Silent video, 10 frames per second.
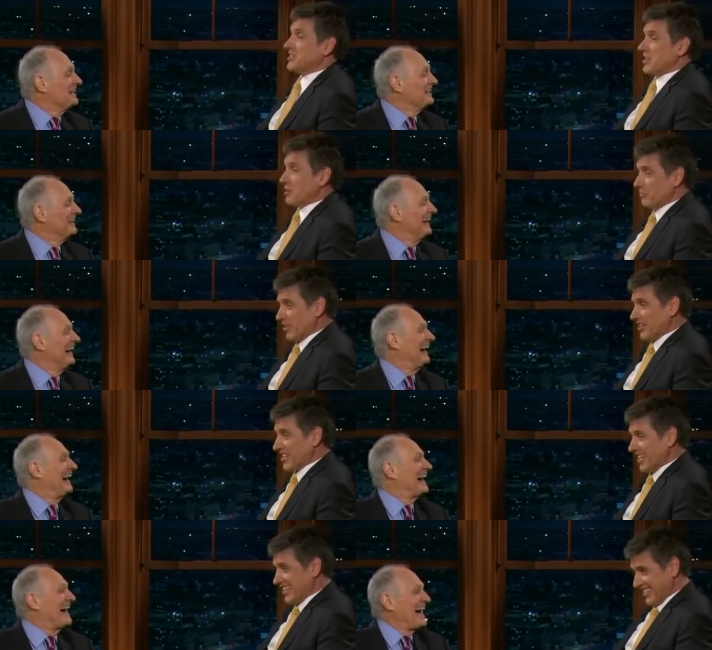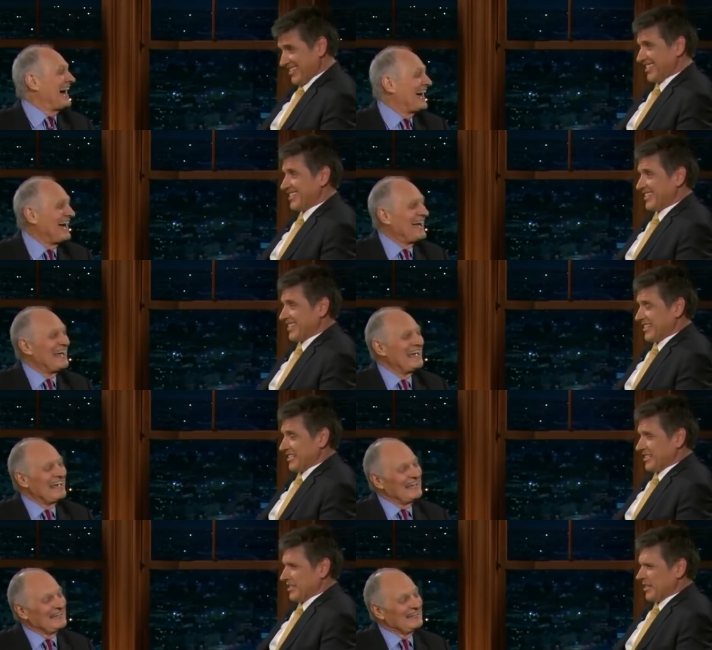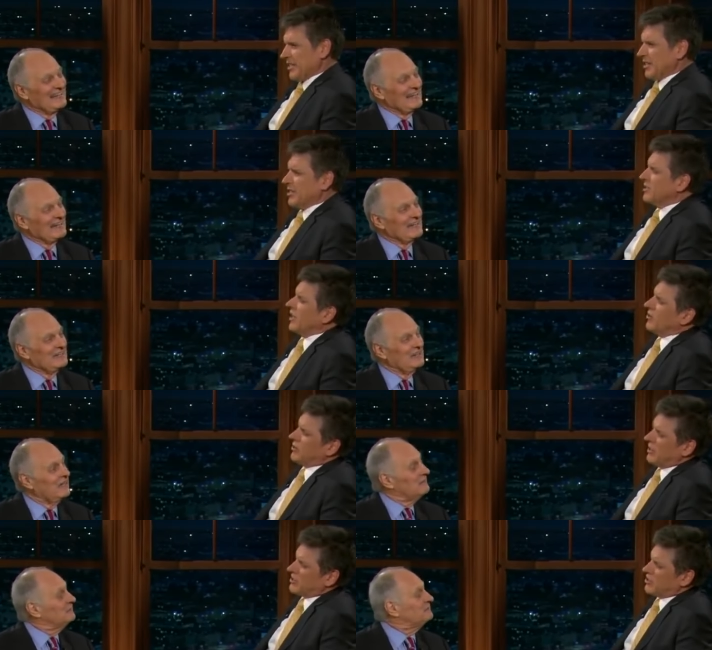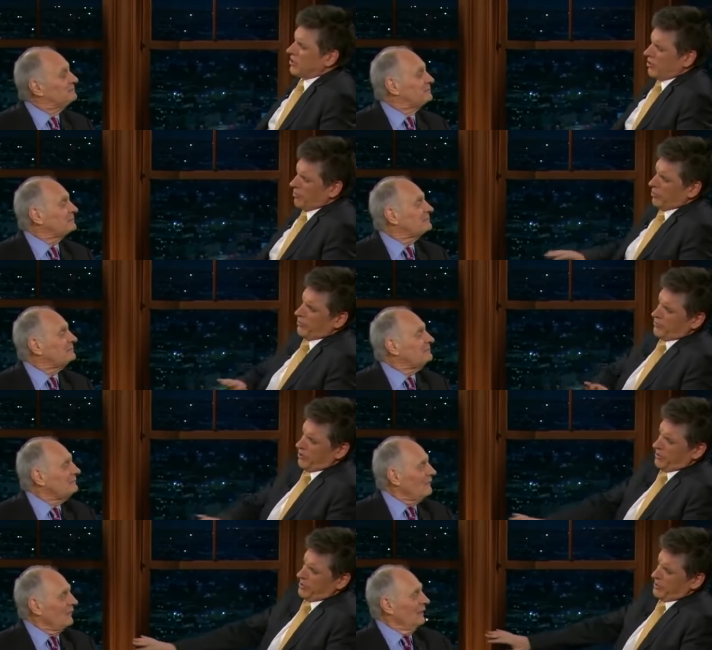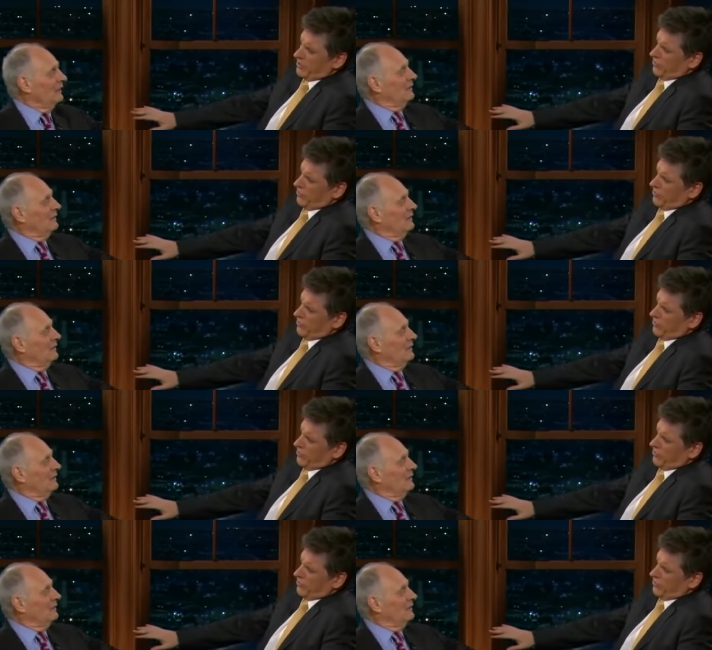Speaker 1: they're perky. Yeah. You now, listen, you're not putting forward this